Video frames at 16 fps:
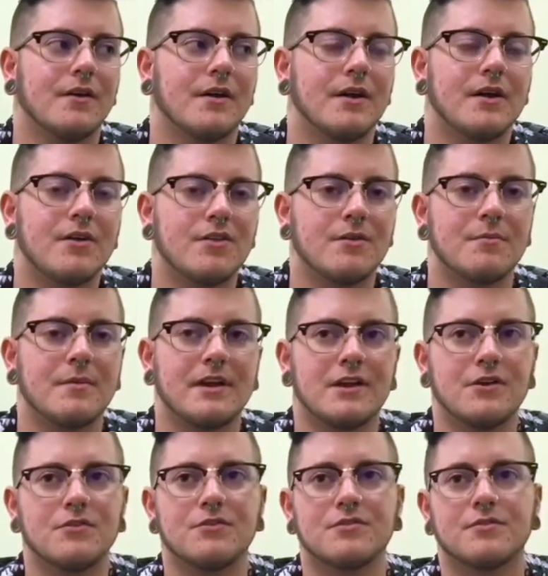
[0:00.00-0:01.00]
get all the
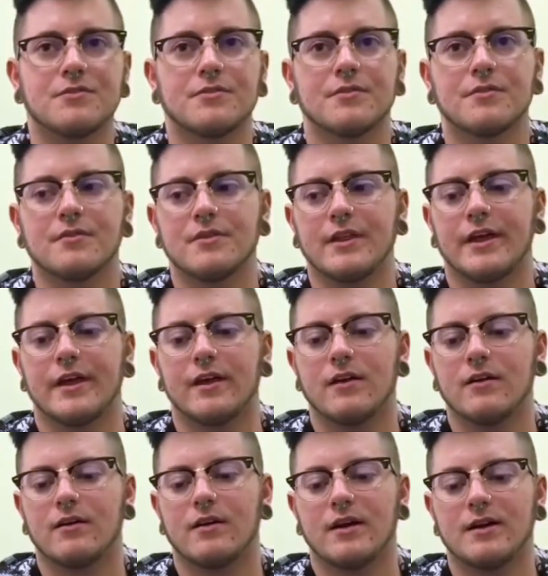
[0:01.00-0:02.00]
menus like
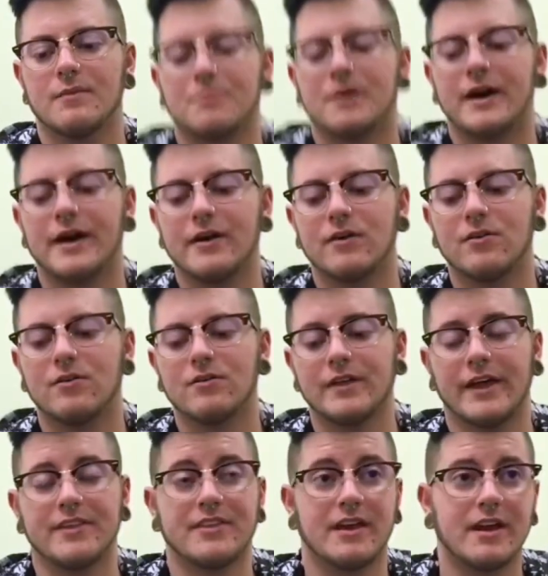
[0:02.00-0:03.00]
in a pile
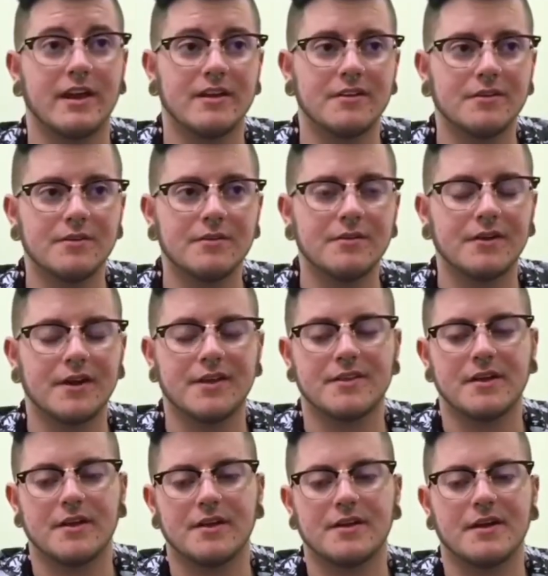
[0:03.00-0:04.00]
like that I do,
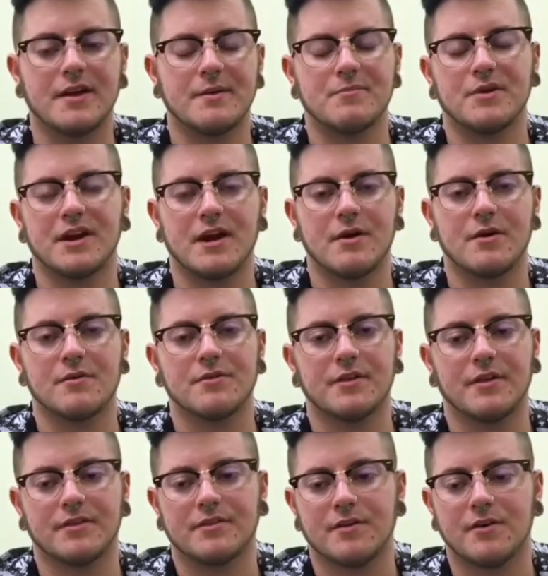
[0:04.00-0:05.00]
and then I bring out
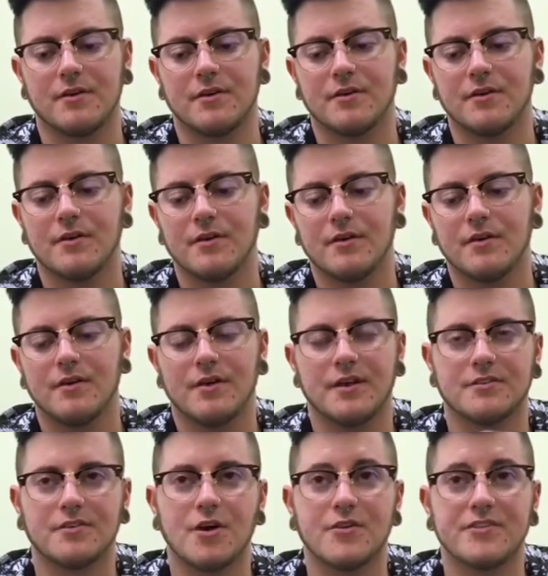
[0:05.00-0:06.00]
like their
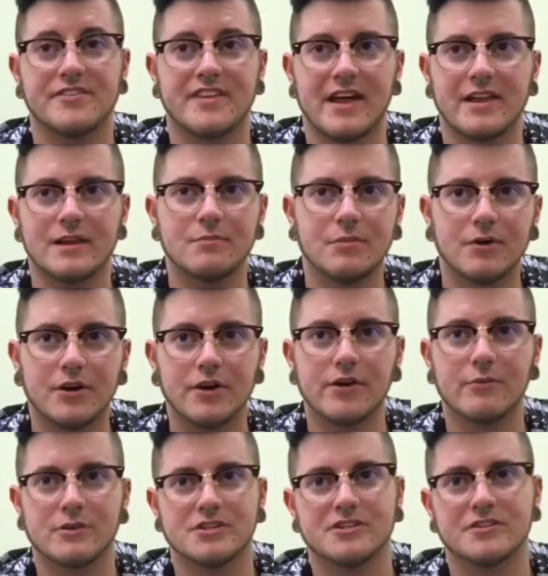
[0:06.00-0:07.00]
it's called salad
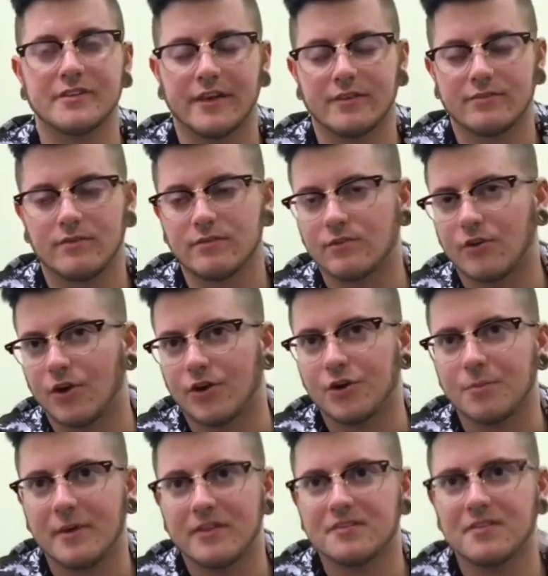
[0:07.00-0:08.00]
bar, which is like the
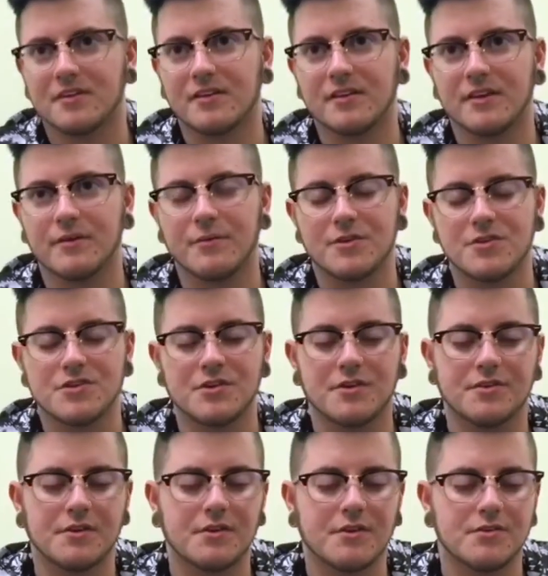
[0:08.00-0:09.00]
starter basically, which you,
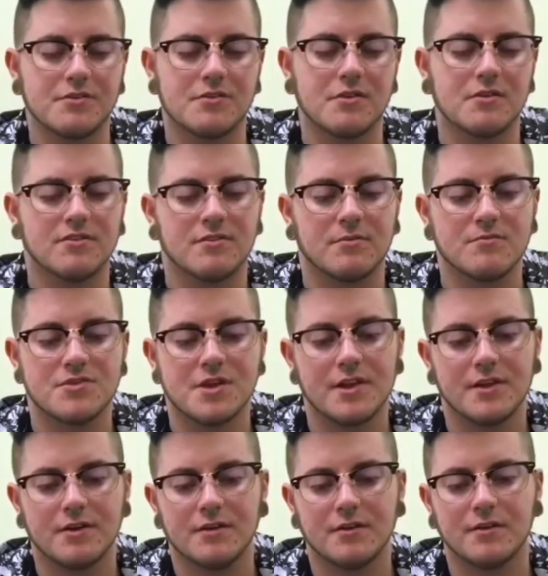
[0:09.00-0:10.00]
you can choose from
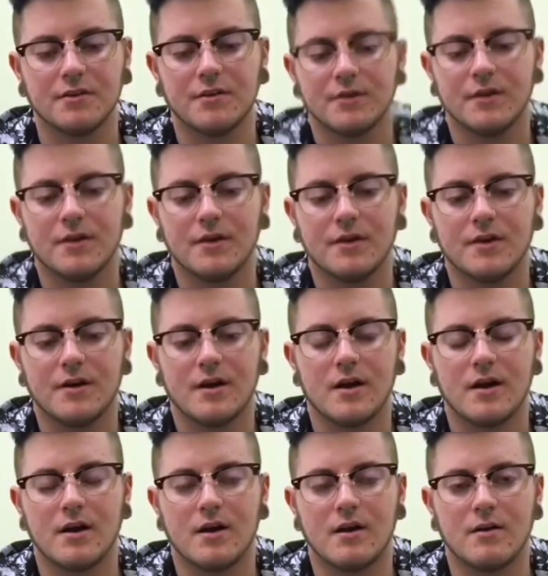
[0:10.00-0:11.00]
Jello,
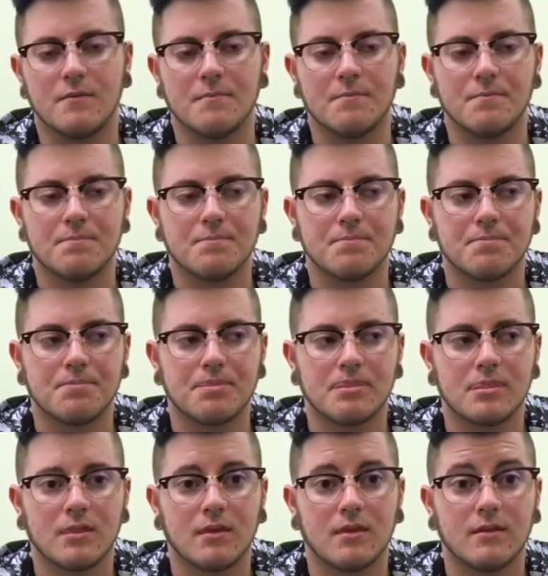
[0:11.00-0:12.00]
um,
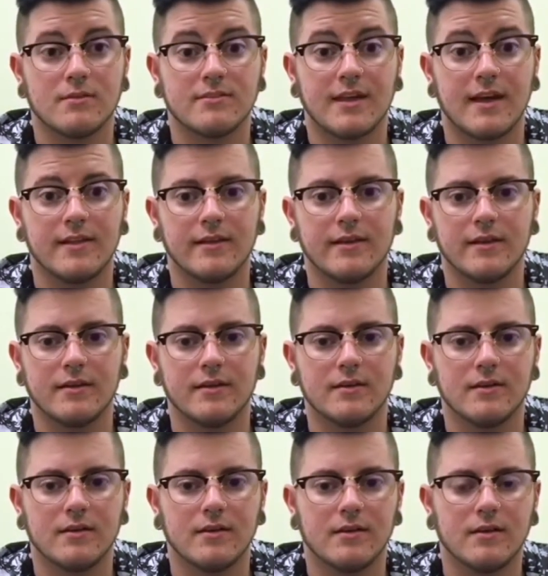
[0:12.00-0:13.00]
salad,